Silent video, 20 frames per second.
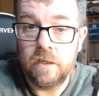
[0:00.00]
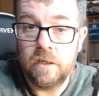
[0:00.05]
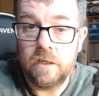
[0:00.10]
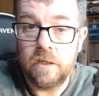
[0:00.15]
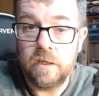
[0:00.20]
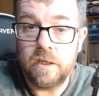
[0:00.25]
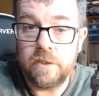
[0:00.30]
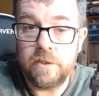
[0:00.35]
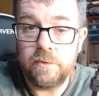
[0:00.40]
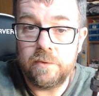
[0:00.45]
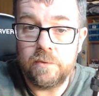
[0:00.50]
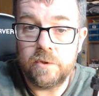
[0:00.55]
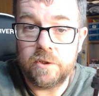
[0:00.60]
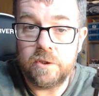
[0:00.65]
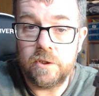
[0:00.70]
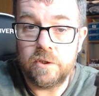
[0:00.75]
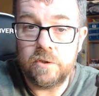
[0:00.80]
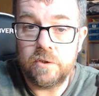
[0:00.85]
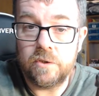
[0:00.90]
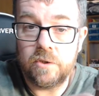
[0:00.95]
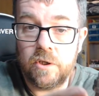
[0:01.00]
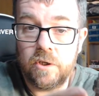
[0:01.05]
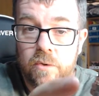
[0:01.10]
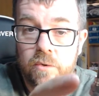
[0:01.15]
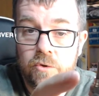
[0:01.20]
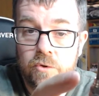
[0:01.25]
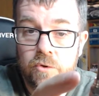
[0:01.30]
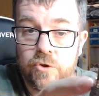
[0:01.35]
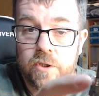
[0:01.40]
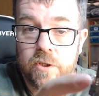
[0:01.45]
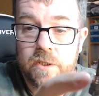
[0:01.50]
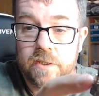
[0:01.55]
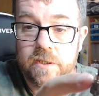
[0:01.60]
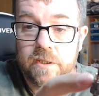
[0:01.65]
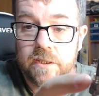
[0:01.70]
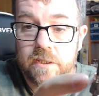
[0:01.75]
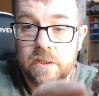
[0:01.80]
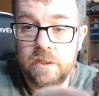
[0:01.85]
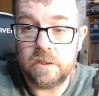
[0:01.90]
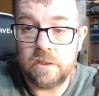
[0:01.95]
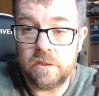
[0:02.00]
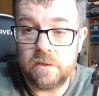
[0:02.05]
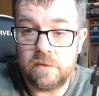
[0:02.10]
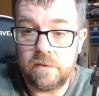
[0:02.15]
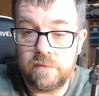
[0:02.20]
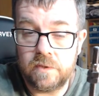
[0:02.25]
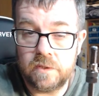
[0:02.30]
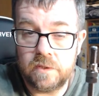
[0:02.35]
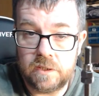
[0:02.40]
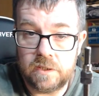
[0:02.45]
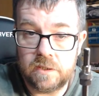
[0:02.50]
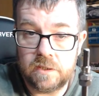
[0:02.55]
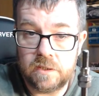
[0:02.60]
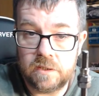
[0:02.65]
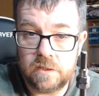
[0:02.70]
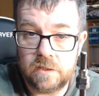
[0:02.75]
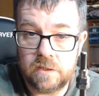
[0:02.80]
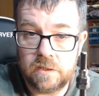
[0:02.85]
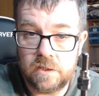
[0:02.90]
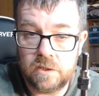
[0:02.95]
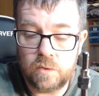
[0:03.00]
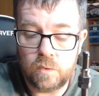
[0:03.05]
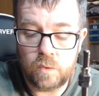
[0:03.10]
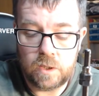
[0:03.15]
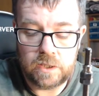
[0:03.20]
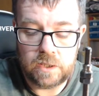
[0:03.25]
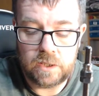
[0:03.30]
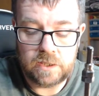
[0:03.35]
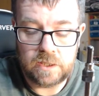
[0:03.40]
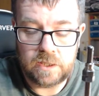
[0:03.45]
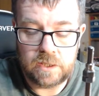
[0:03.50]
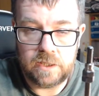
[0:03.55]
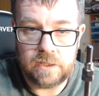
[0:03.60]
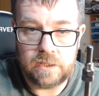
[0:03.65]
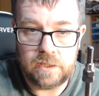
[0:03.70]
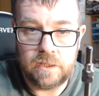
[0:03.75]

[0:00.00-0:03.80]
I don't want to go and try and take this off because it's quite tight.